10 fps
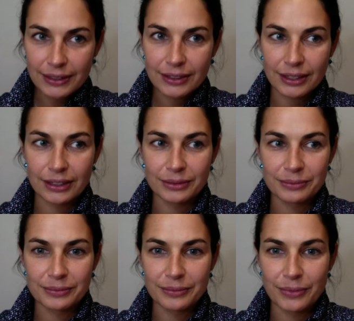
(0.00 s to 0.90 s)

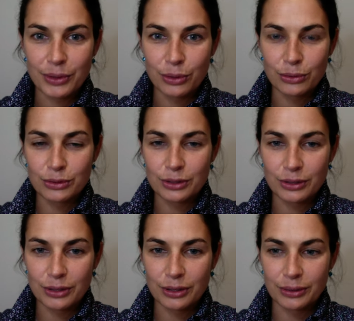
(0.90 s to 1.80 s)

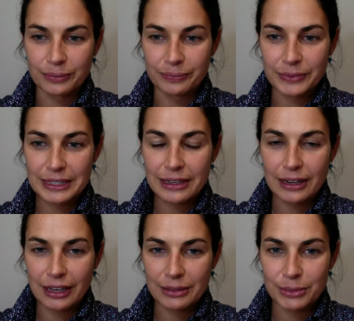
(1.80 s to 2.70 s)
the
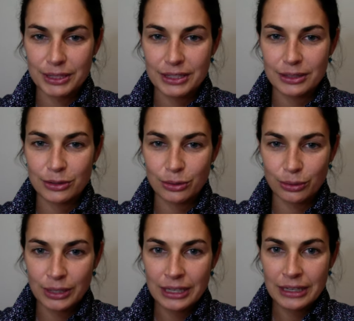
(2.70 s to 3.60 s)
alignments, so
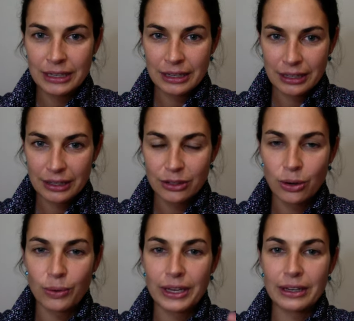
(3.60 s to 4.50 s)

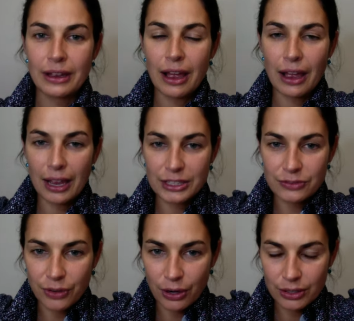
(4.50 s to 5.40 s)
going as
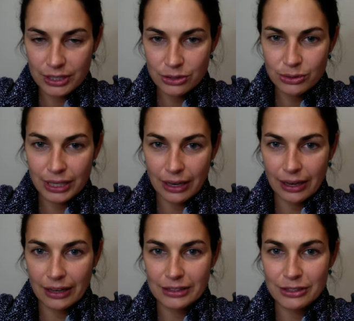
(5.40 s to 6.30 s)
far as you
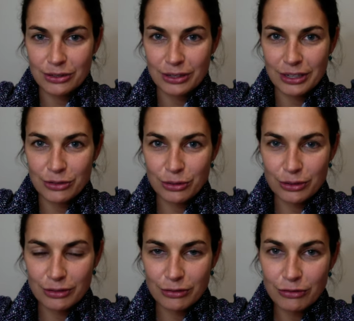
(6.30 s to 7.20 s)
can so that you're
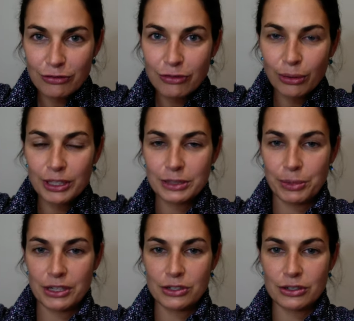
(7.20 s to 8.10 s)
in full
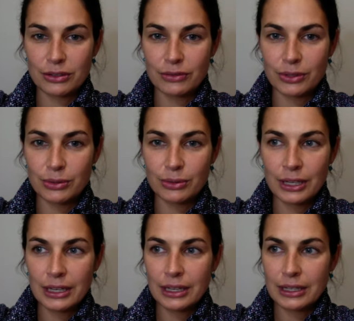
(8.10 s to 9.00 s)
expansion of you,
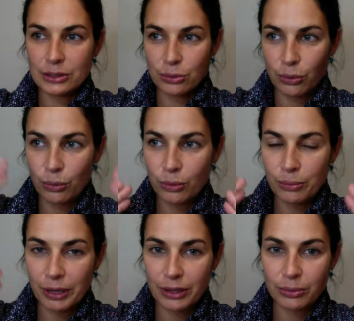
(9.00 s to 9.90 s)
so all the
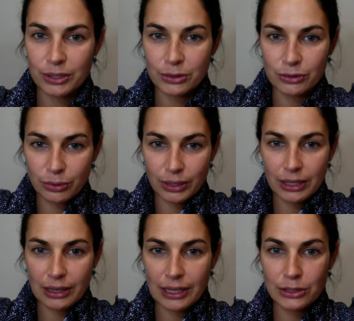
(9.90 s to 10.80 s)
pathways are fully
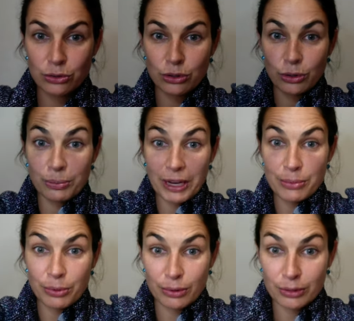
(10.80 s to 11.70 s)
aligned, so your
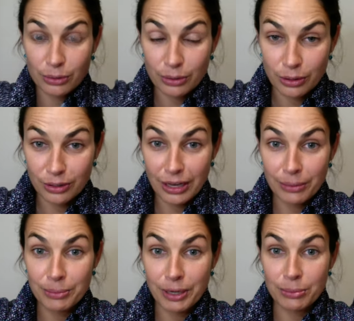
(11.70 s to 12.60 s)

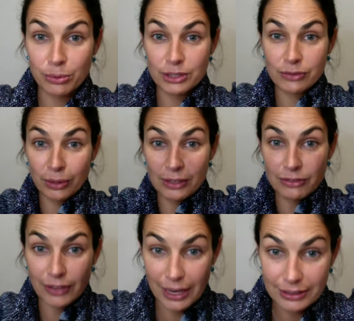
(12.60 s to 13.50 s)
origami paper is fully
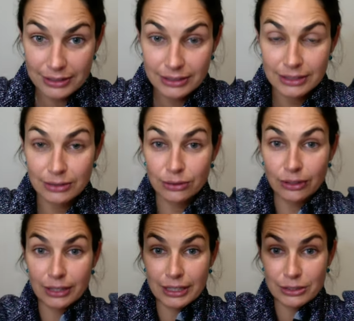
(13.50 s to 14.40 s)
flat and all the
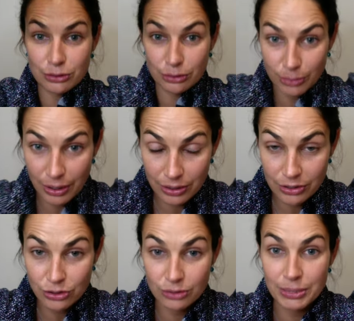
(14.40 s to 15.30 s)
lines are where they
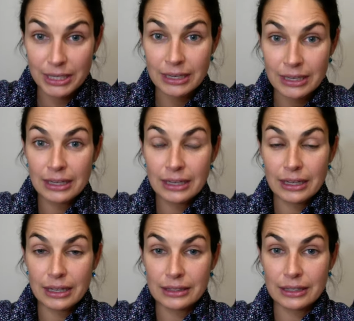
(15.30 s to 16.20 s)
should be,
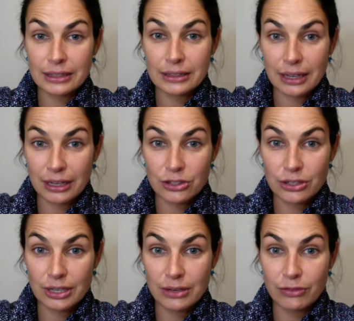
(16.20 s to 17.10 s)
and then
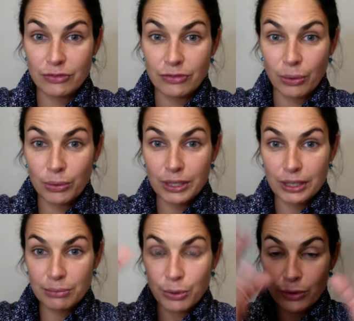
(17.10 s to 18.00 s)
actually folding
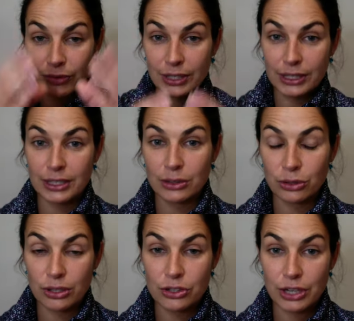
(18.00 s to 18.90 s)
it perfectly into
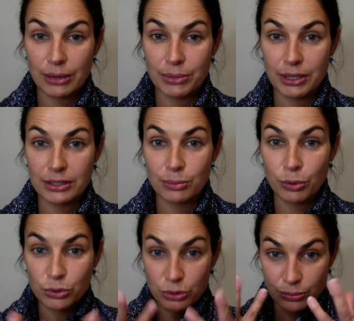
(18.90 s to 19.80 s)
the shape that it's supposed to